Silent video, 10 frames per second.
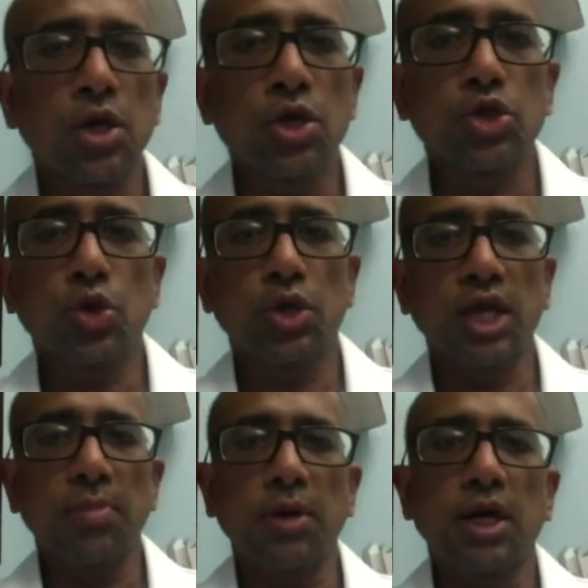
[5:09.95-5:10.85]
So
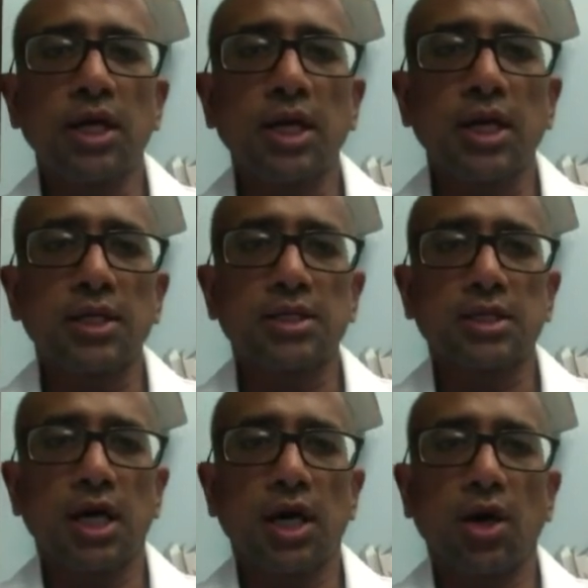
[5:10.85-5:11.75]
deep learning is
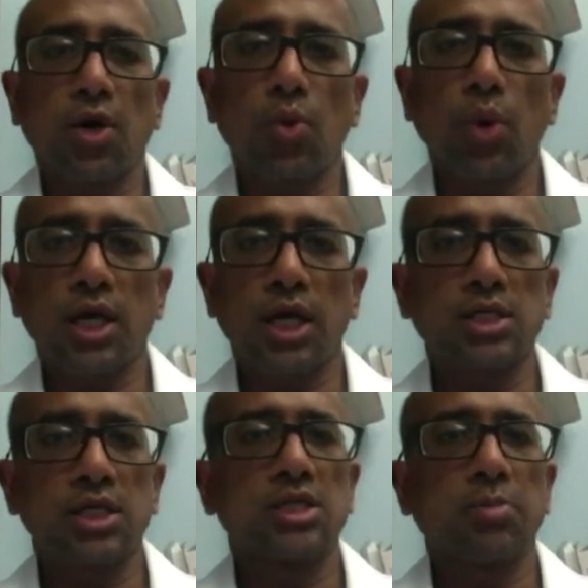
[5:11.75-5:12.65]
workings
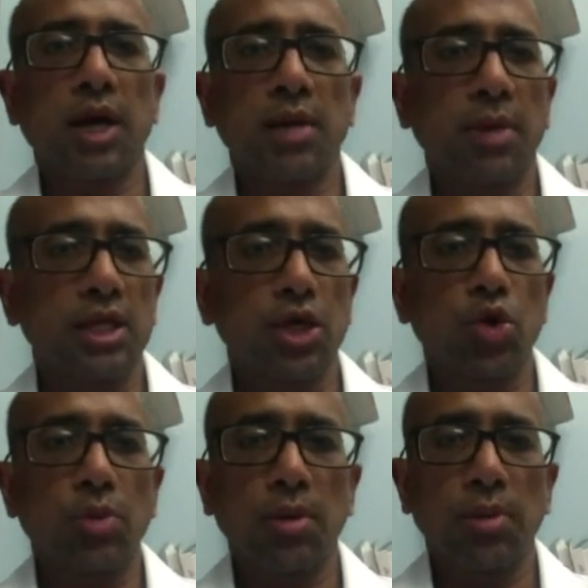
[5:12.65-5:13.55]
inspired by the
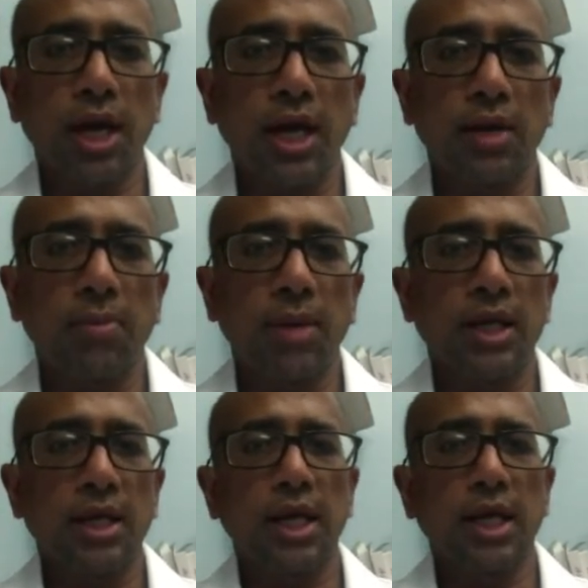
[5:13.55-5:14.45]
human brain,
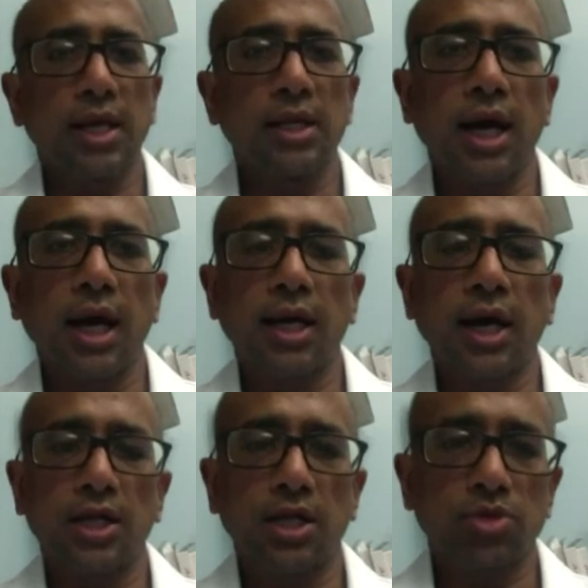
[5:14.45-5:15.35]
mainly the
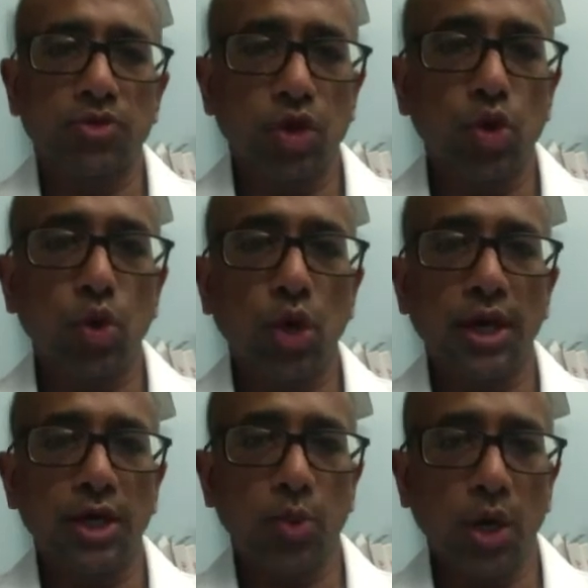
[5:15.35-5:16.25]
algorithms of the neural
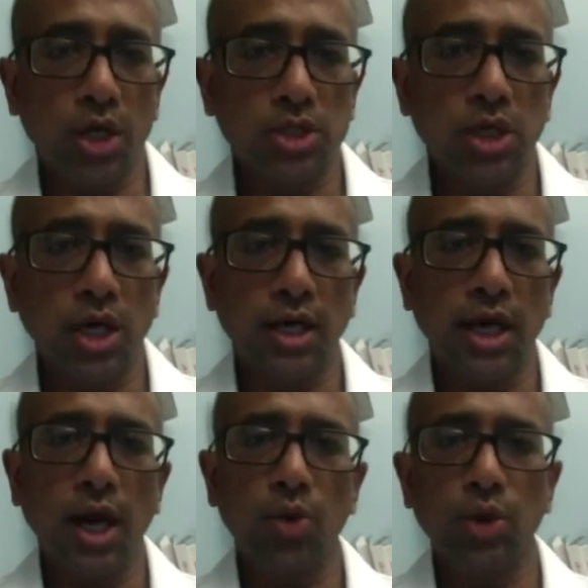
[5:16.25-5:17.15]
networks and
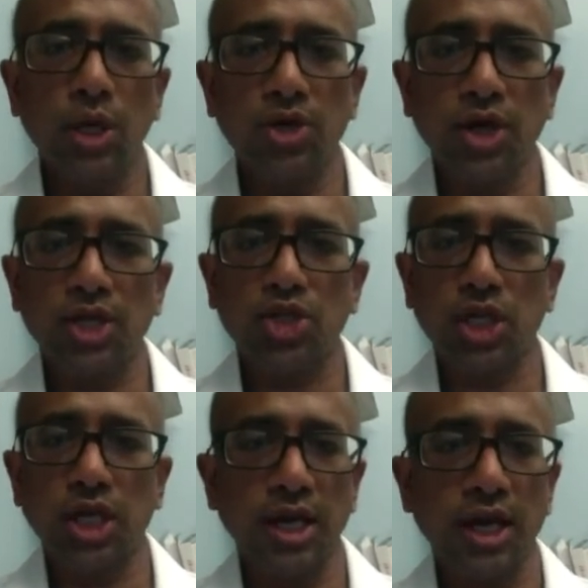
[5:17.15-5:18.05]
how interaction
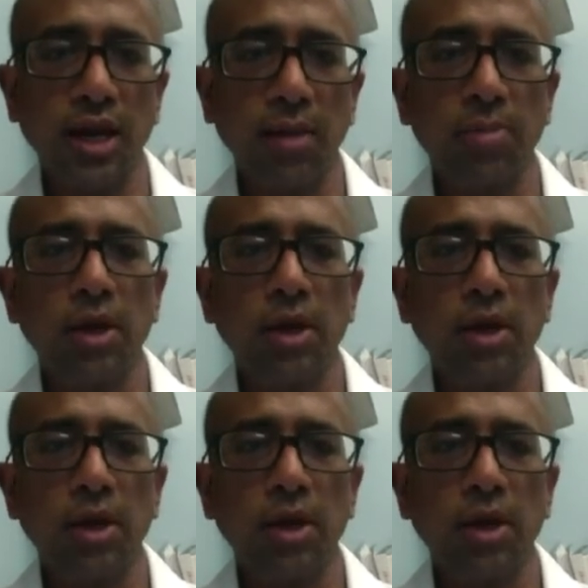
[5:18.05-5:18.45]
can help.